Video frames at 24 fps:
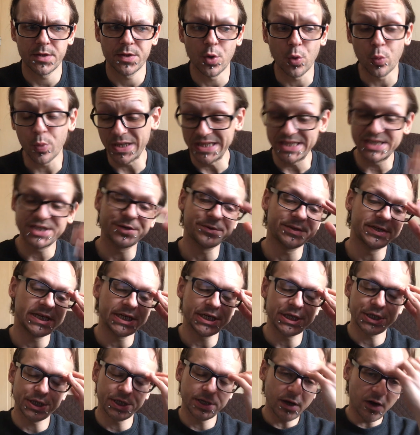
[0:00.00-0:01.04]
winter
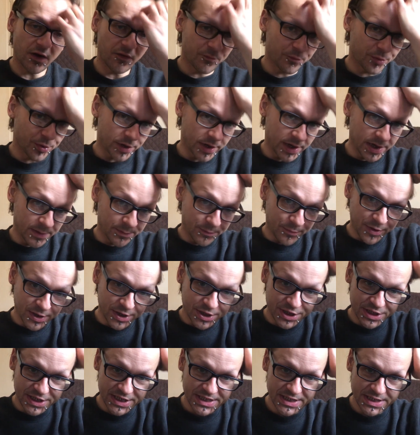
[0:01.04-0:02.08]
edition of Pride and
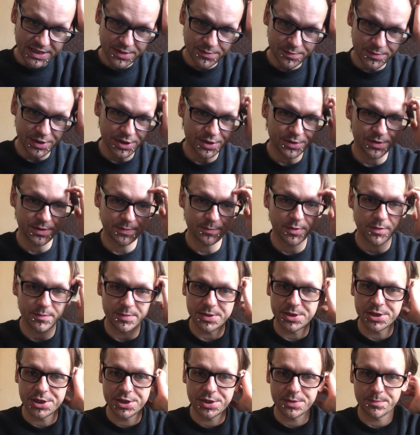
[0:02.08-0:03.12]
Prejudice, which was
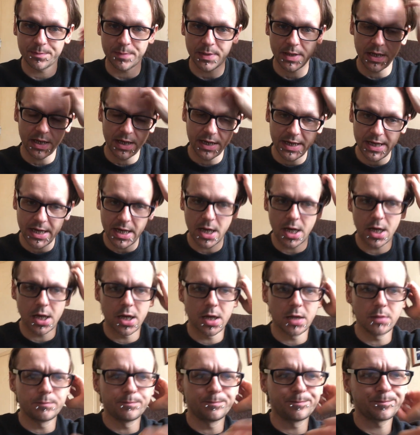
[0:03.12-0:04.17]
published by
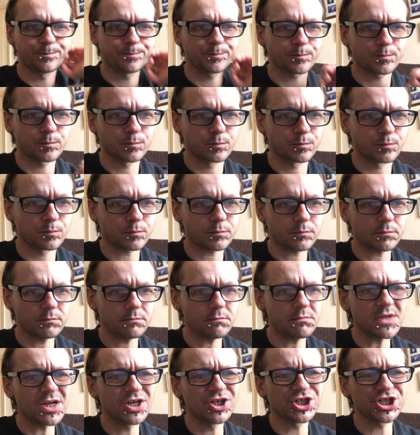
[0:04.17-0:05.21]

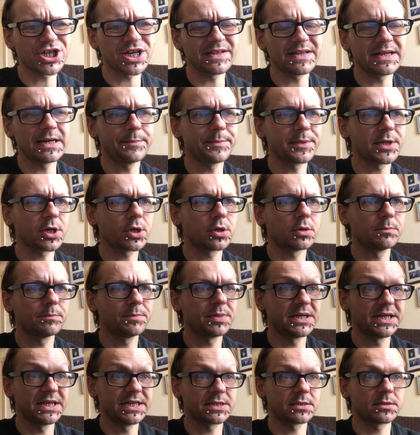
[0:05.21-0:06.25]
let's check the name of the
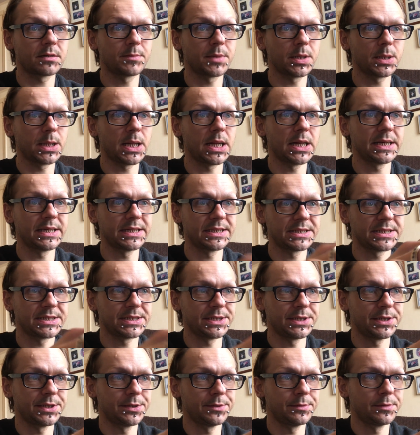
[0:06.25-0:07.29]
company so I'm not lying
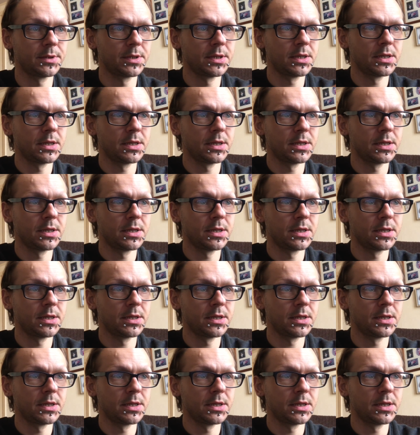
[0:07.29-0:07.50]
to you.